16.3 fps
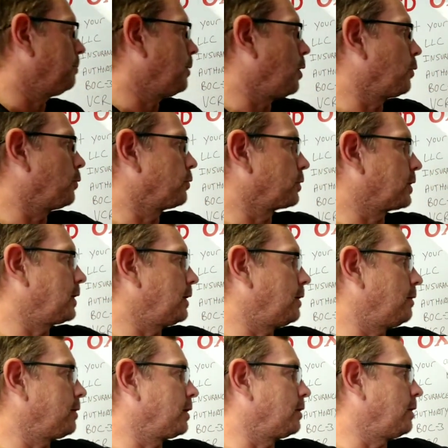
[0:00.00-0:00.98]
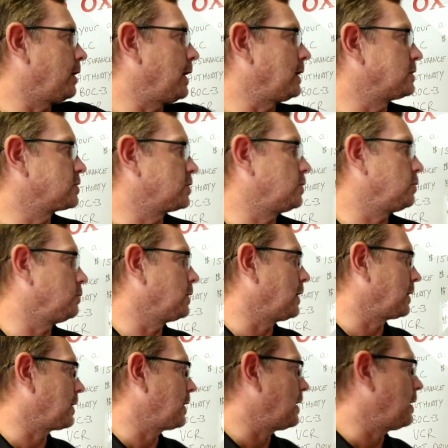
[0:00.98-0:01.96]

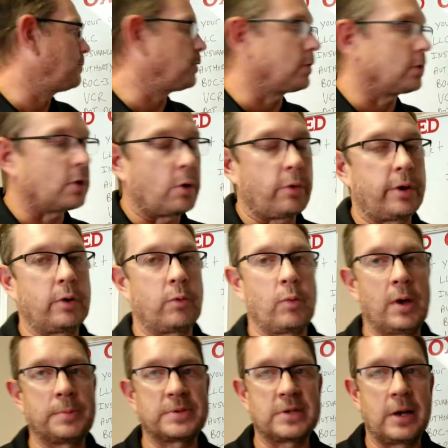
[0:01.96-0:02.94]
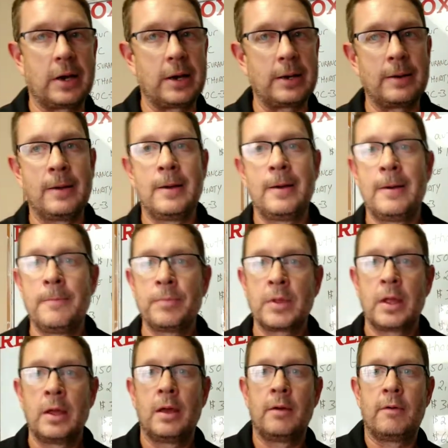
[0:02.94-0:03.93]
Motorcarrierhq.com. You can go to their website
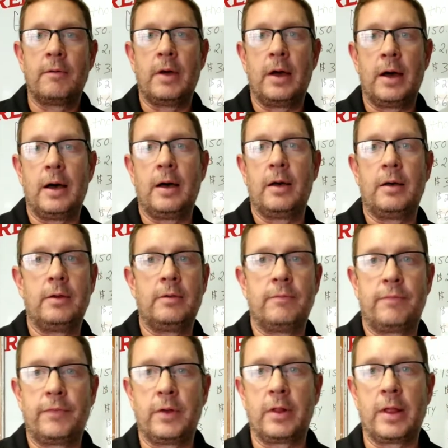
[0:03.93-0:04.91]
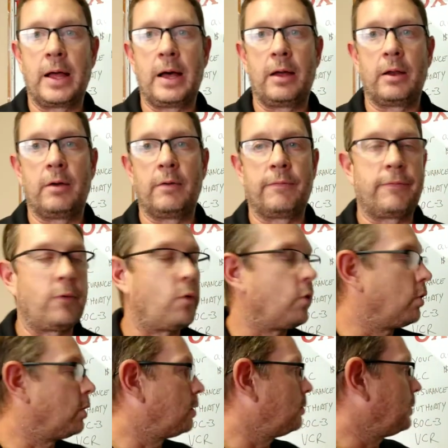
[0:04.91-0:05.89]
and fill out a
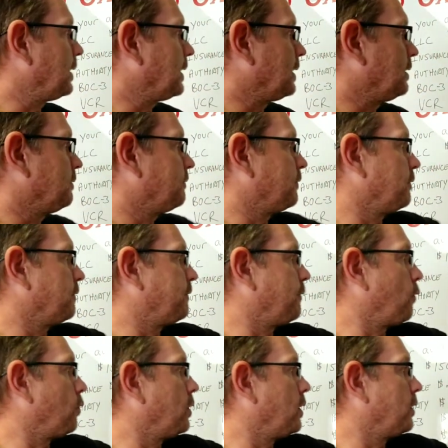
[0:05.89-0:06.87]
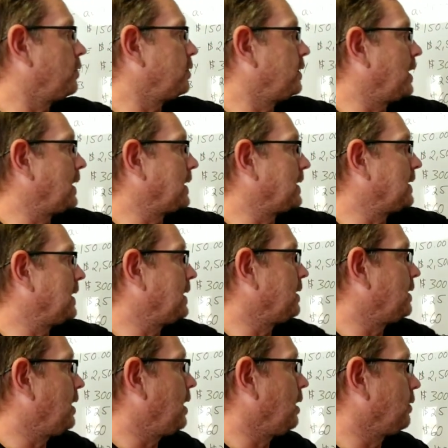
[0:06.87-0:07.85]
form, and for
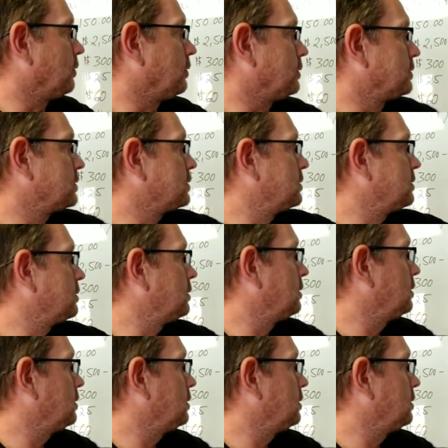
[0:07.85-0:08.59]
$499,